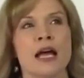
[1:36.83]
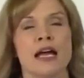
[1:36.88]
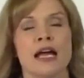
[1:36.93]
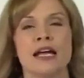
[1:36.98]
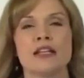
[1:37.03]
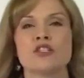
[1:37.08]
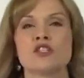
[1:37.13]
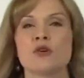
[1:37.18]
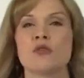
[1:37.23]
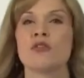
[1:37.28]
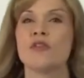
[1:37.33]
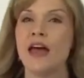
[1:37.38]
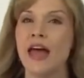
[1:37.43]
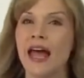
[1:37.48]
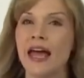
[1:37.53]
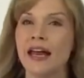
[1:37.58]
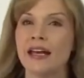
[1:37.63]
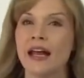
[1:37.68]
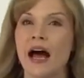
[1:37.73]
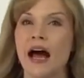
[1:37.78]
And so
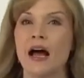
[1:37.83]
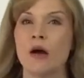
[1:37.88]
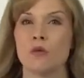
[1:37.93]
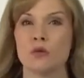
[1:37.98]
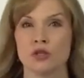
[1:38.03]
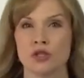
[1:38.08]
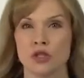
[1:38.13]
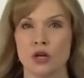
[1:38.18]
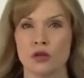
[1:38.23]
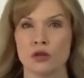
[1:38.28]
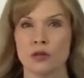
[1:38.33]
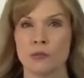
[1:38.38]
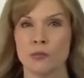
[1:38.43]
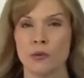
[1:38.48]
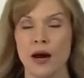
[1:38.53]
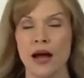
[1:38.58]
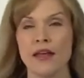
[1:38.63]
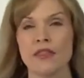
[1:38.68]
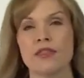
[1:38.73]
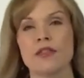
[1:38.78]
then I will start the
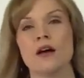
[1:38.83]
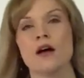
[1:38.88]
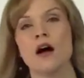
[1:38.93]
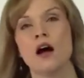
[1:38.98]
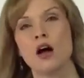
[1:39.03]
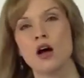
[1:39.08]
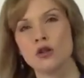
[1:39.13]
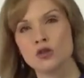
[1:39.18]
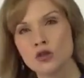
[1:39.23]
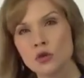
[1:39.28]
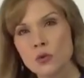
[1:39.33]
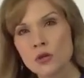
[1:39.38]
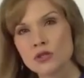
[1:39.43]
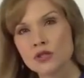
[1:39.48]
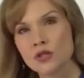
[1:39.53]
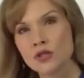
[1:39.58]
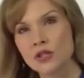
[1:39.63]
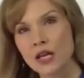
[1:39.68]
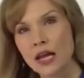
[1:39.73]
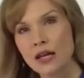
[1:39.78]
breath, I'll do a
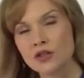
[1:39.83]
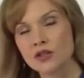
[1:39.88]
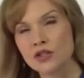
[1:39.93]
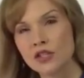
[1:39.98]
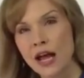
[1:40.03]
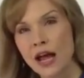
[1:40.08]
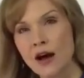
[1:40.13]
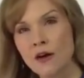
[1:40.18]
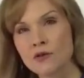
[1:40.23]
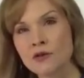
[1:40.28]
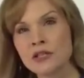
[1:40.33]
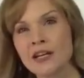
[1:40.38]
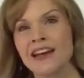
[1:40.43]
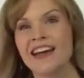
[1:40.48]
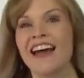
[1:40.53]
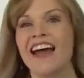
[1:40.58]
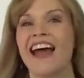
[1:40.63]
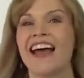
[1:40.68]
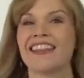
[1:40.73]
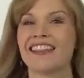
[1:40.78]
sustained sound,
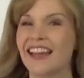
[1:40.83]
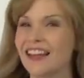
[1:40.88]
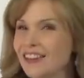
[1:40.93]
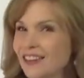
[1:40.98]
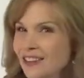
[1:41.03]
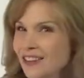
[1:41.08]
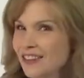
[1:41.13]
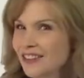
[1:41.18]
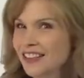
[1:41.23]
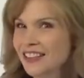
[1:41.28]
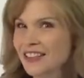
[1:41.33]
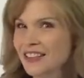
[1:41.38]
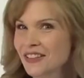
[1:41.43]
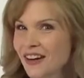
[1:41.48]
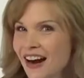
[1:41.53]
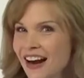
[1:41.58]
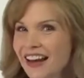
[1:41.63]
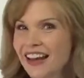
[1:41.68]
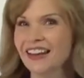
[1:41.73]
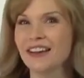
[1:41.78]
and then you can
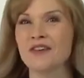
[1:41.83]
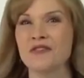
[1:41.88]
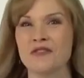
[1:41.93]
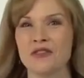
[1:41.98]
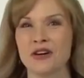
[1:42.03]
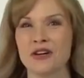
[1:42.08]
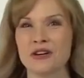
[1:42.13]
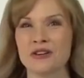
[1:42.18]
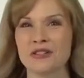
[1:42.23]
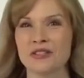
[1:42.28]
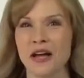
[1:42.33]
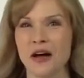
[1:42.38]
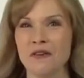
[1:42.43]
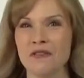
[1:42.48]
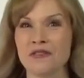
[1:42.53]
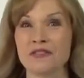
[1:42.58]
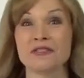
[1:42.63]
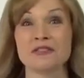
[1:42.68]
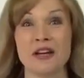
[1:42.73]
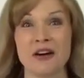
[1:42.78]
try it for yourself.
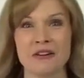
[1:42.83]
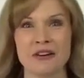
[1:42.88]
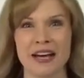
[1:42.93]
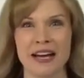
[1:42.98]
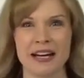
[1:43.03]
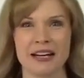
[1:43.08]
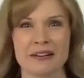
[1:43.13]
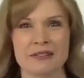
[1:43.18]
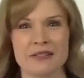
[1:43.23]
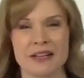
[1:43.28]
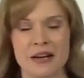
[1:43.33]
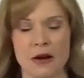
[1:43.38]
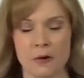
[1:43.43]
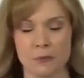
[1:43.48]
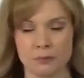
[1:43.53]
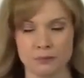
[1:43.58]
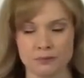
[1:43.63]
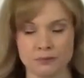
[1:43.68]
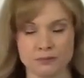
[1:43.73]
Okay, here we go.